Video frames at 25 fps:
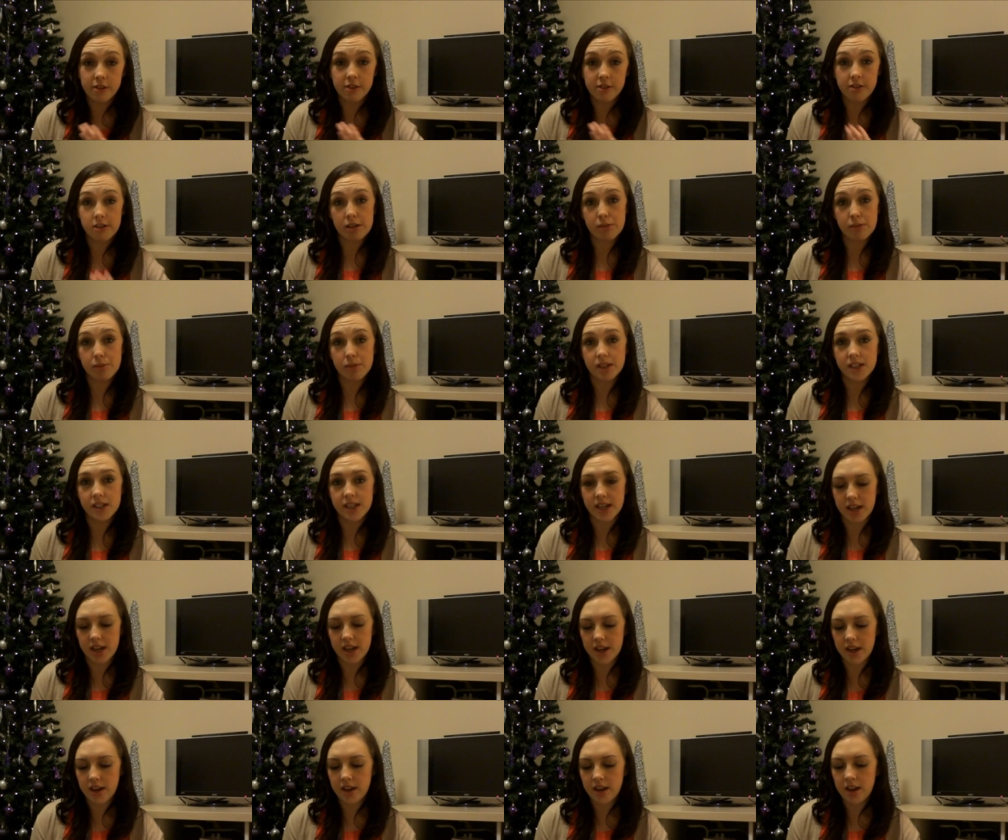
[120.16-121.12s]
a Christmas
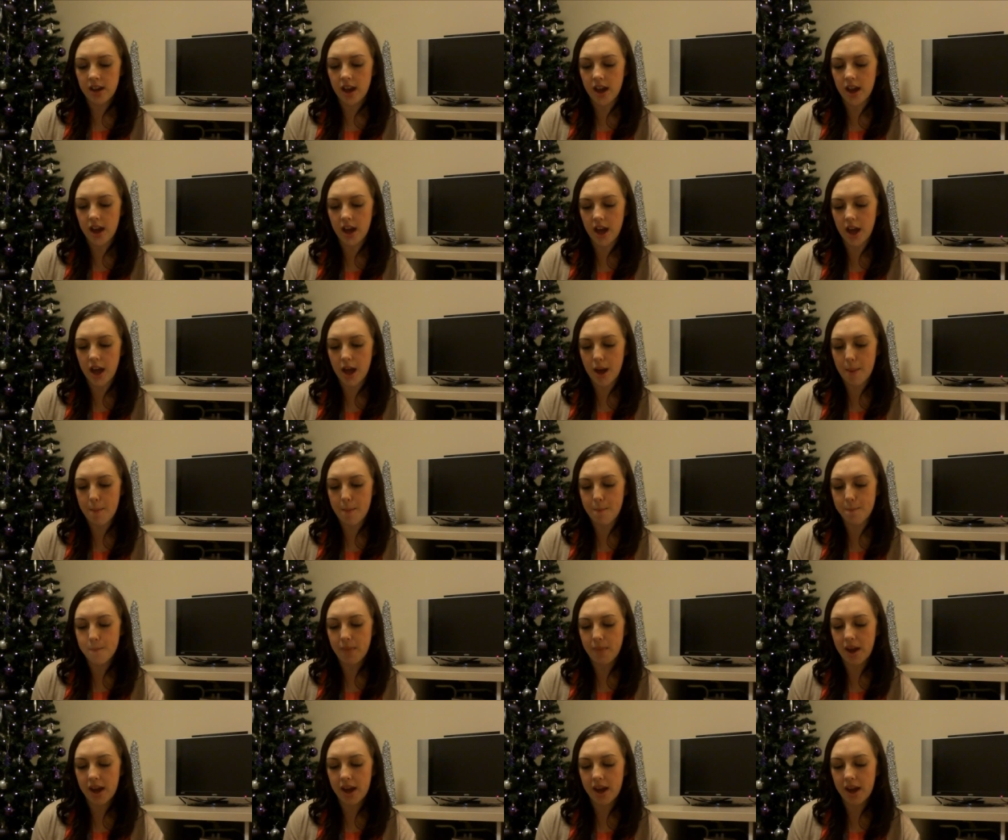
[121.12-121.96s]
dinner, and